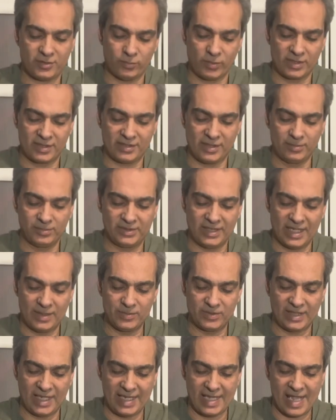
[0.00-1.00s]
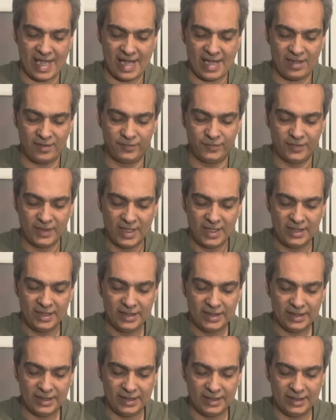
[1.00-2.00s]
where sometimes they have,
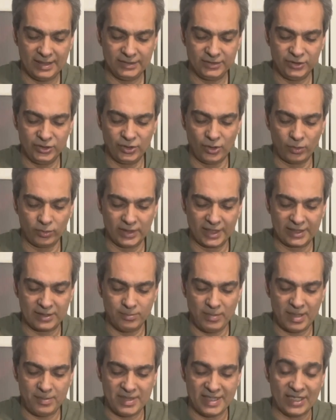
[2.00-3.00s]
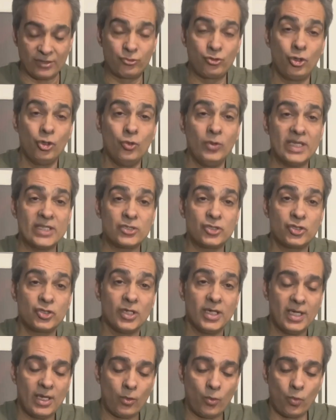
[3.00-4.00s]
uh, you know, like maybe a two
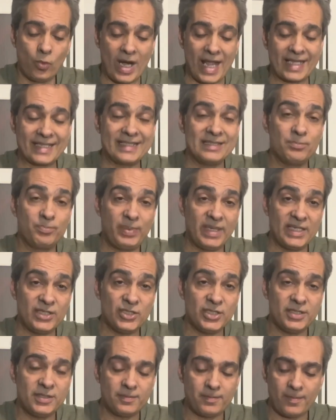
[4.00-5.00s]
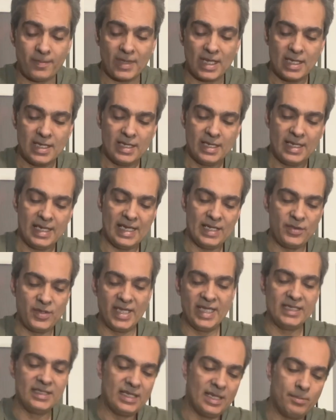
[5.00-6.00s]
inch rack and pinion, and
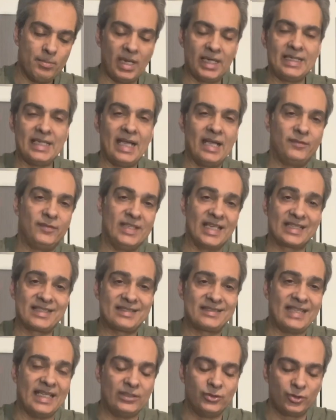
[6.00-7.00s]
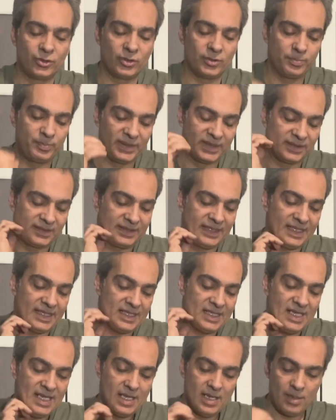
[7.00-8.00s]
then it might have an extender built
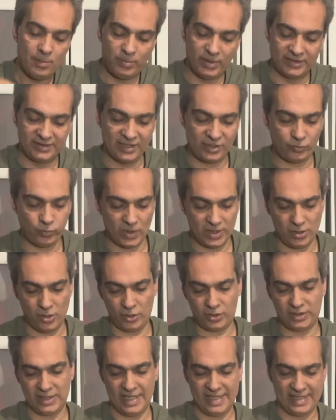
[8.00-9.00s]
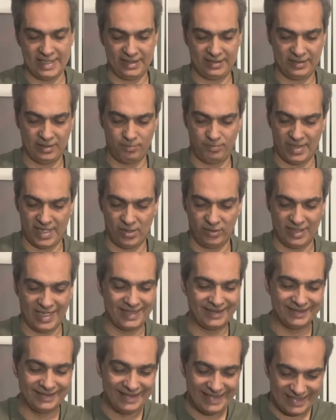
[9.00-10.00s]
in, but this one looks like it's about
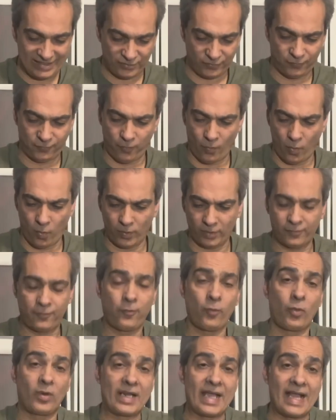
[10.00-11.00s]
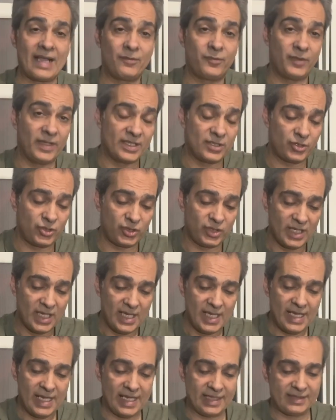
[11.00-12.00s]
at least four, four and a half inch
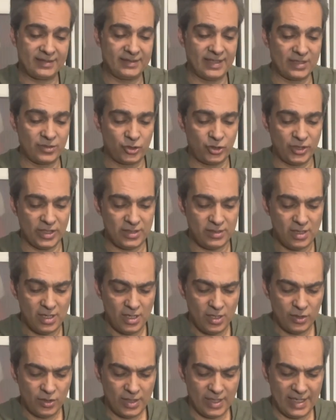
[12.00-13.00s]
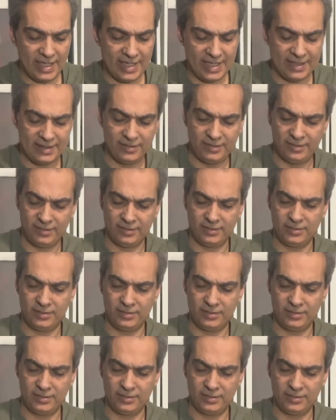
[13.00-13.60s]
extension, and